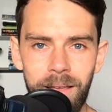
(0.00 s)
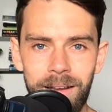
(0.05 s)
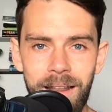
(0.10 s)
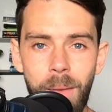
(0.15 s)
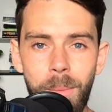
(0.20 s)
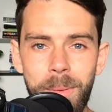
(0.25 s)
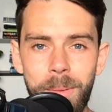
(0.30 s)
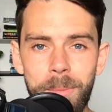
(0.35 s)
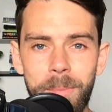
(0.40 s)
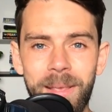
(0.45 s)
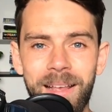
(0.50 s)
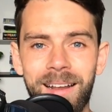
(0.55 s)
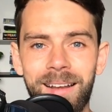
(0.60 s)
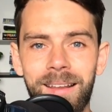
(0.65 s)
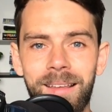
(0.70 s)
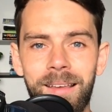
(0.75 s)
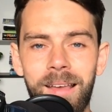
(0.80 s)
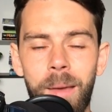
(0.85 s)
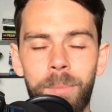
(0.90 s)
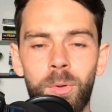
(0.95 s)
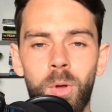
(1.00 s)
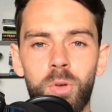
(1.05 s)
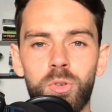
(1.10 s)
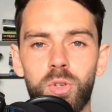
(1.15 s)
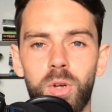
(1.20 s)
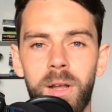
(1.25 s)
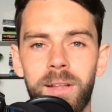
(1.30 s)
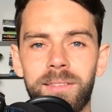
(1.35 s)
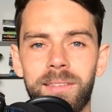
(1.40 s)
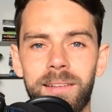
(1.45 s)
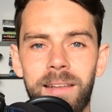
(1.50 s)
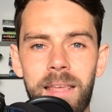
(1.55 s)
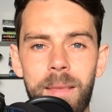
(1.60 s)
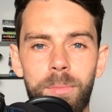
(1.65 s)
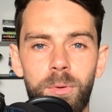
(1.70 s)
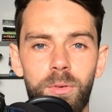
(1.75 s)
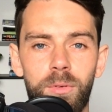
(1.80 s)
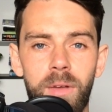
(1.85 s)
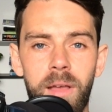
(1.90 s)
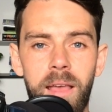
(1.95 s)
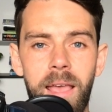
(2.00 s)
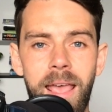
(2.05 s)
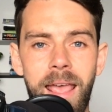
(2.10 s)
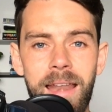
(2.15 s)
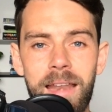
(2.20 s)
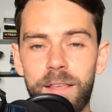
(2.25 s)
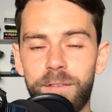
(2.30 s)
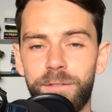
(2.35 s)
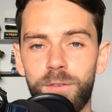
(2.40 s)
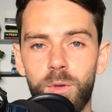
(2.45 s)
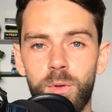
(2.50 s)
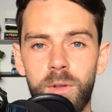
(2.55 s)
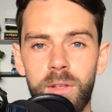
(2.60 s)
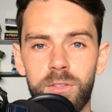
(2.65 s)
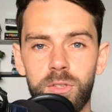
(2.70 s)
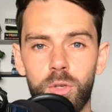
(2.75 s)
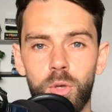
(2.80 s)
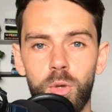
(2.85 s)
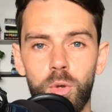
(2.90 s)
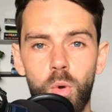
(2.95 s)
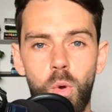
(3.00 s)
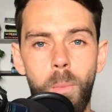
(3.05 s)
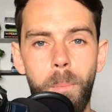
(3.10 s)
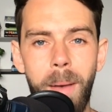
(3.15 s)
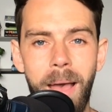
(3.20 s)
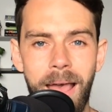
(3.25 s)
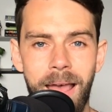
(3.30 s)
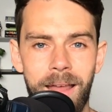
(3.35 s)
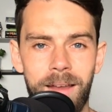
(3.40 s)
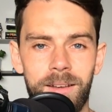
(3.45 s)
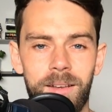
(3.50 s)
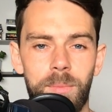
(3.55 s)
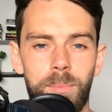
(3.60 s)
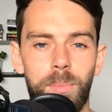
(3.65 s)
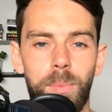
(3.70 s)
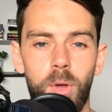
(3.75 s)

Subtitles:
Let me be clear, I'm not trying to label any food as good or bad,